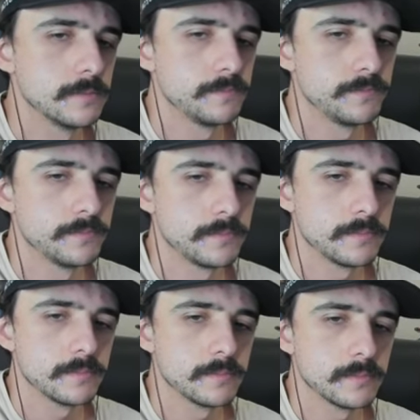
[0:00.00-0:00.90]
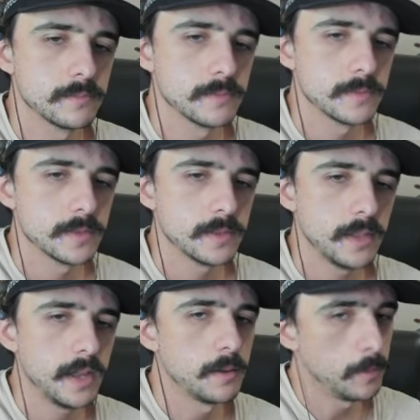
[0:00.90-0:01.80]
tea and they give you a tiny
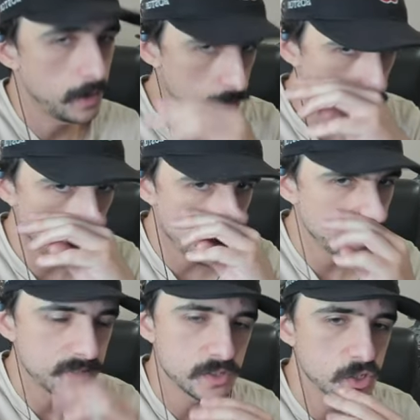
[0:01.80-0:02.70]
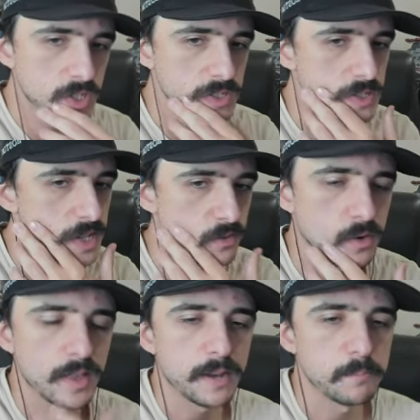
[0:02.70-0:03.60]
Man, I don't know why this cheese is
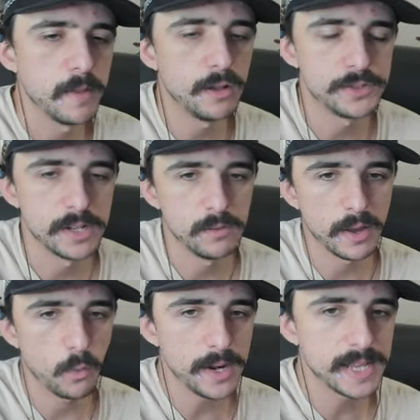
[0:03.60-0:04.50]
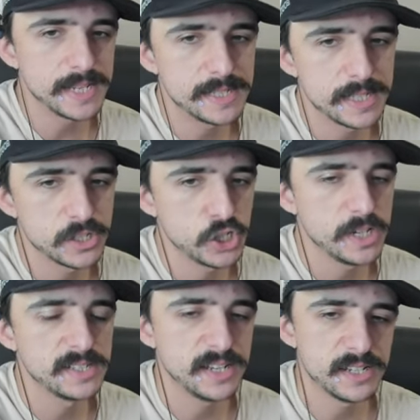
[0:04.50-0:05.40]
never like melted. Like, what is this
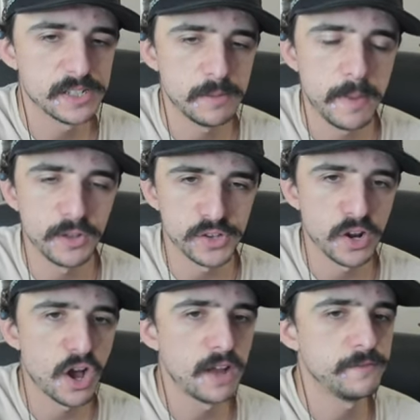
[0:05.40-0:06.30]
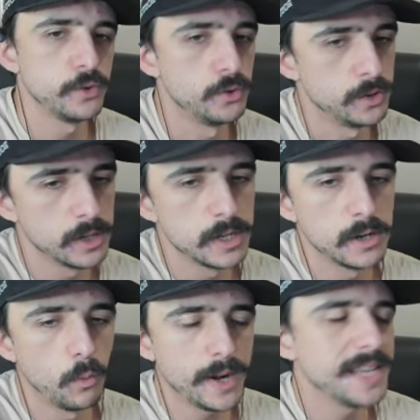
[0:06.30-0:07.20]
cheese that doesn't melt on hot food?
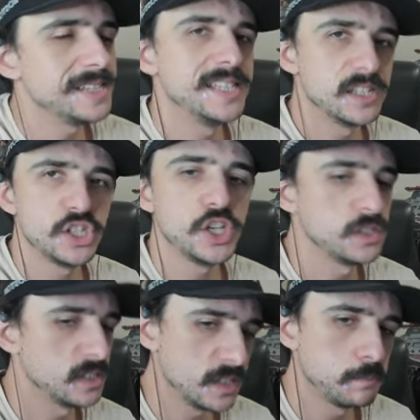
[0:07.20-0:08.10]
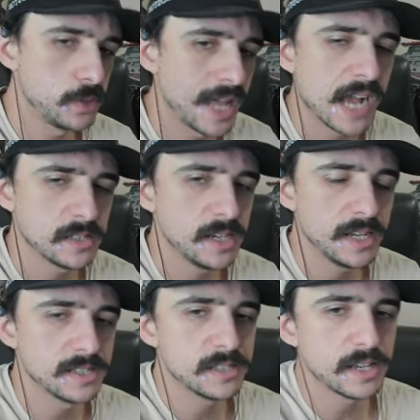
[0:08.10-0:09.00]
What is this cheese? Is this plastic?
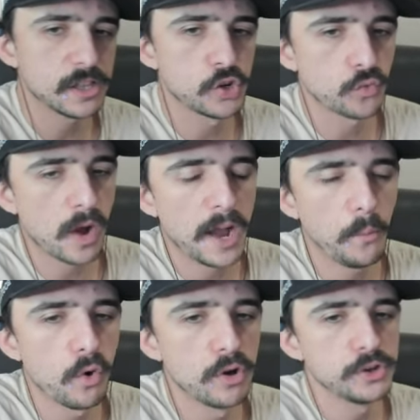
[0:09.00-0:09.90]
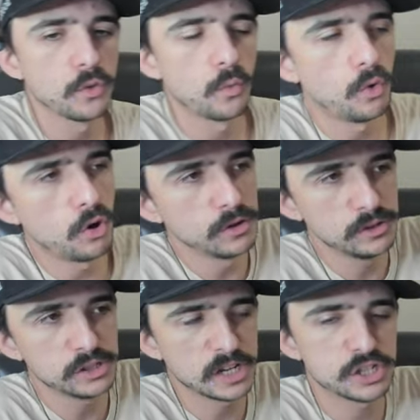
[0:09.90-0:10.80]
Is this like the drywall on your wall and
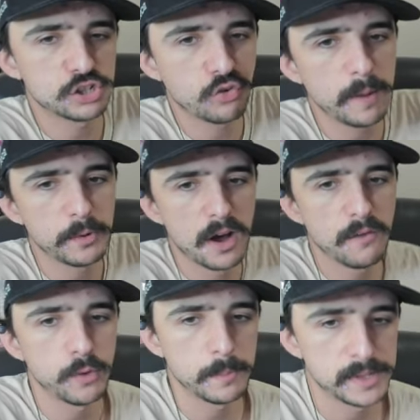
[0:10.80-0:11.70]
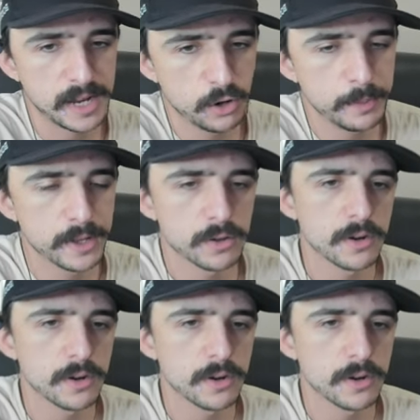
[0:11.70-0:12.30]
you just like scrape it off with a potato peeler?